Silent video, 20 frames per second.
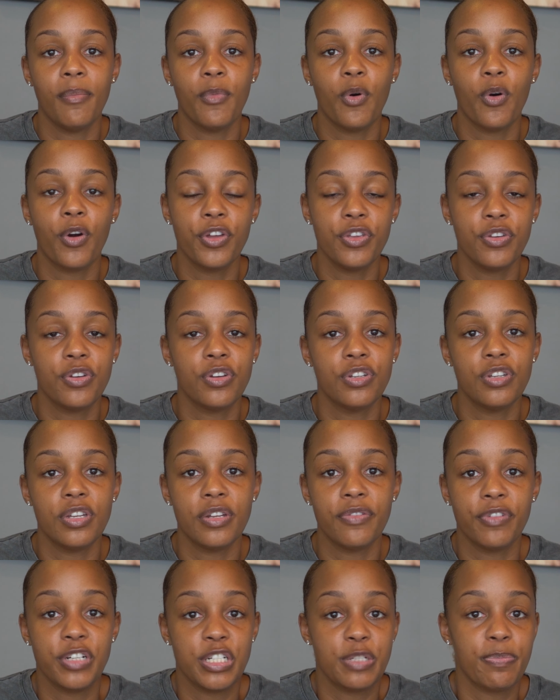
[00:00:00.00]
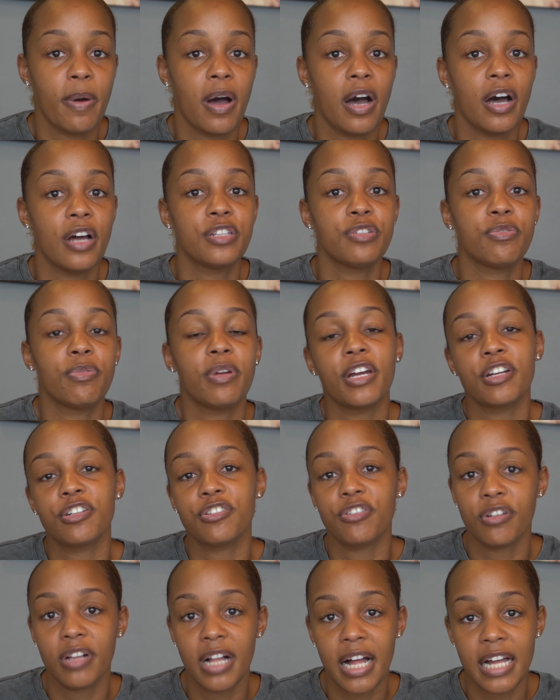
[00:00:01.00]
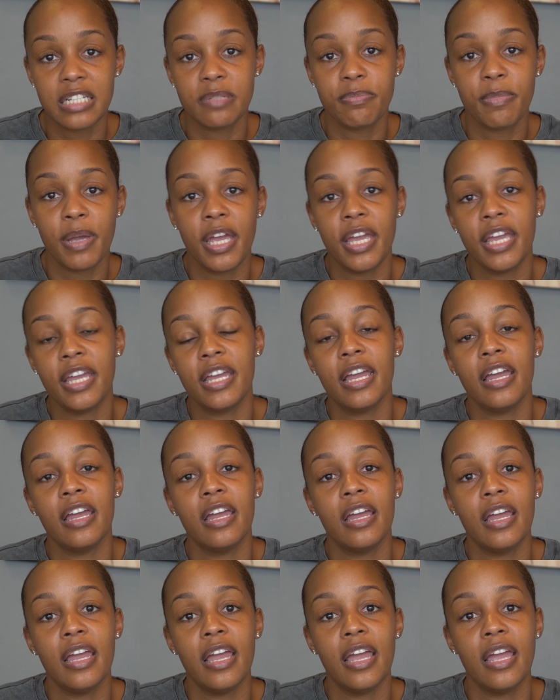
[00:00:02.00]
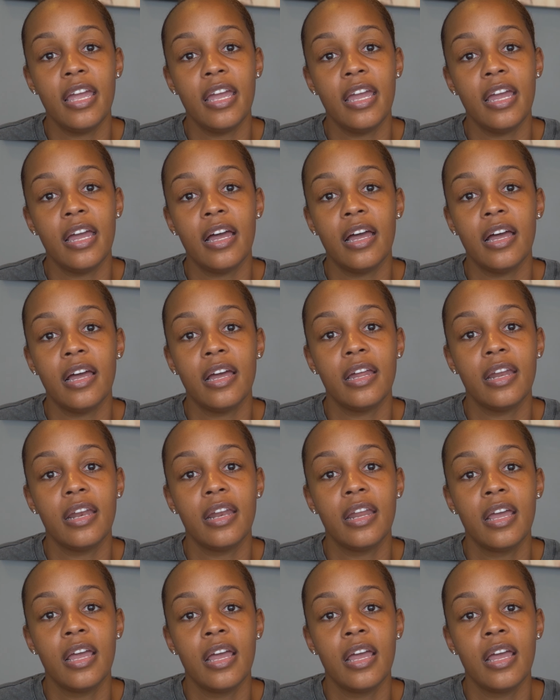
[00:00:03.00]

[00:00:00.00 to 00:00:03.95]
Or you can respond to an extra classmate and